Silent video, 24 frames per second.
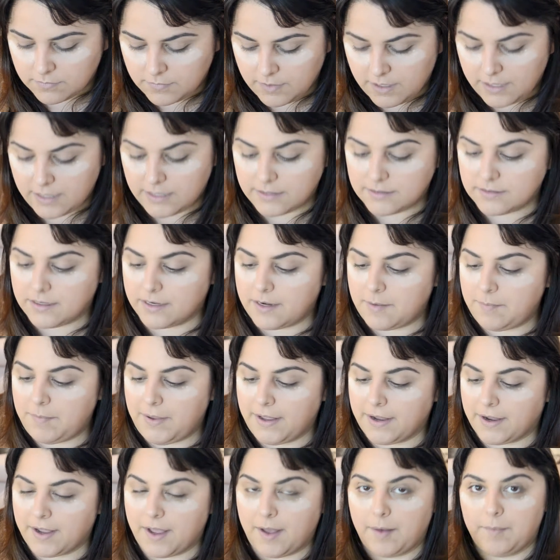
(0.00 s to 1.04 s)
and it's going to
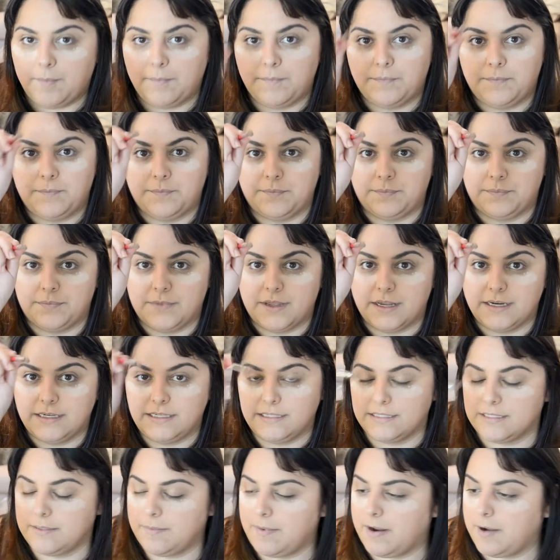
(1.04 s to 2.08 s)
pick up a
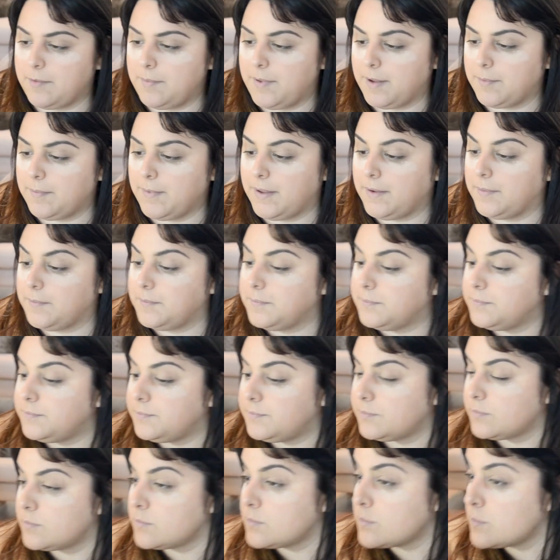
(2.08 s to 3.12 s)
decent amount of pigment.
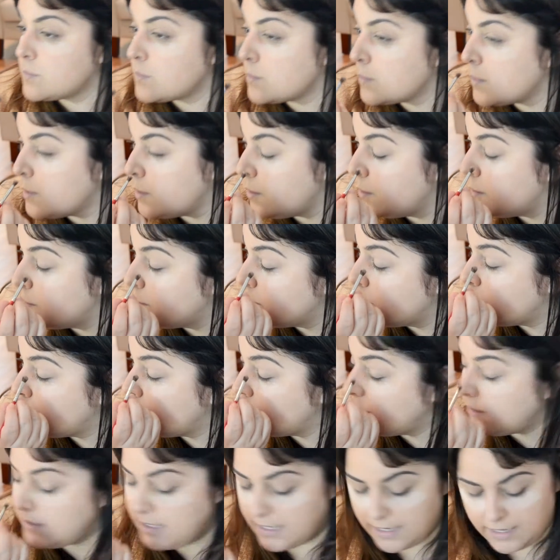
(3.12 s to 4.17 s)
So
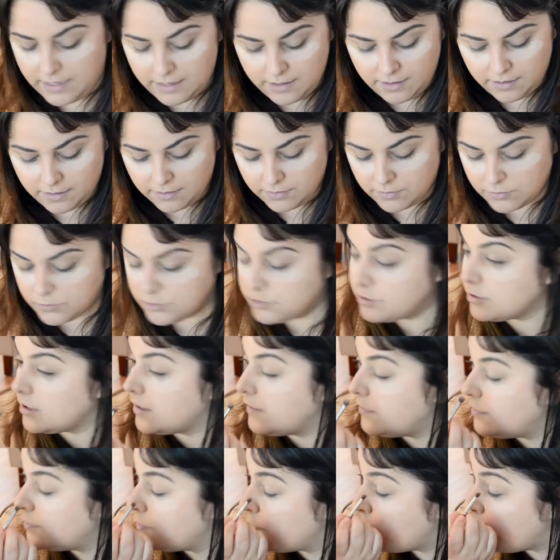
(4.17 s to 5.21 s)
just take
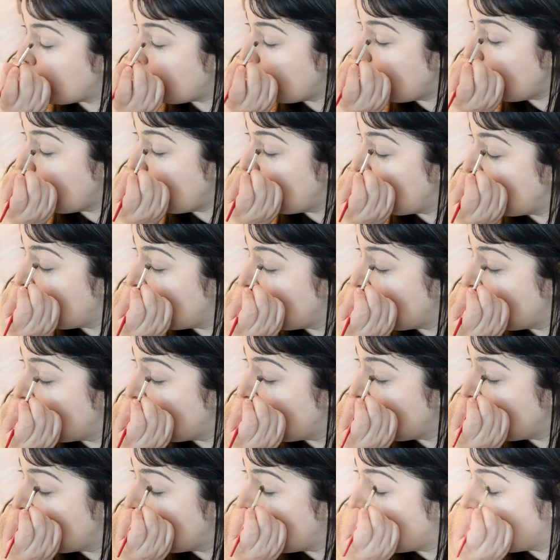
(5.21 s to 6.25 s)
Driftwood
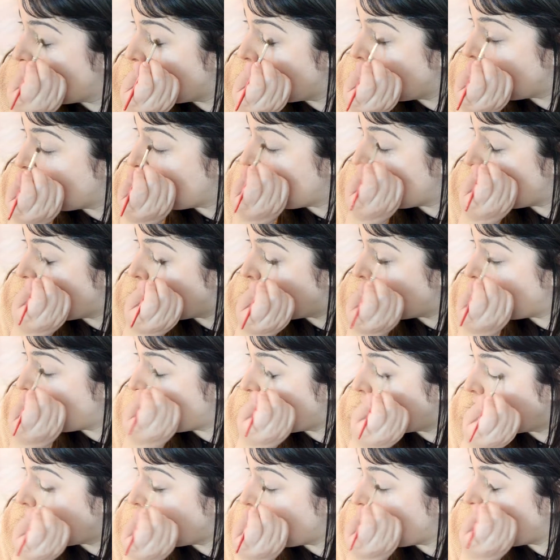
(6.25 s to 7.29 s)
and
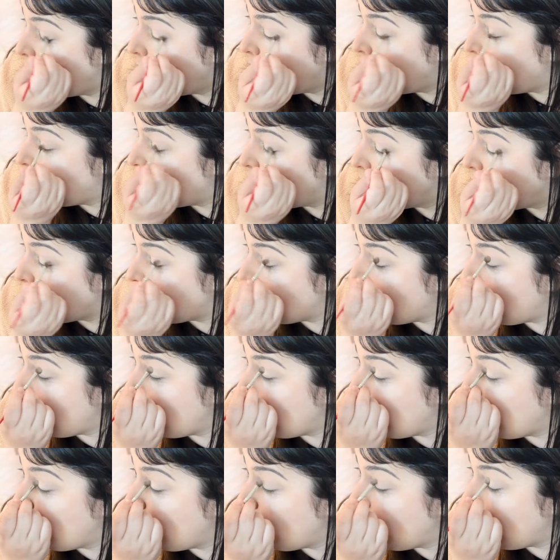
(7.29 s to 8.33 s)
put it over your
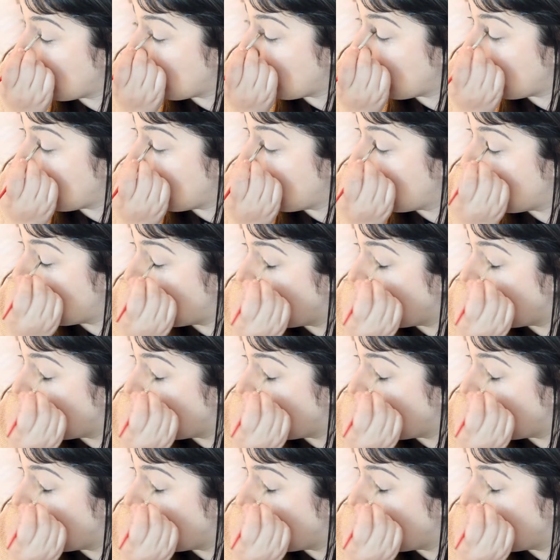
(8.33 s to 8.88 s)
whole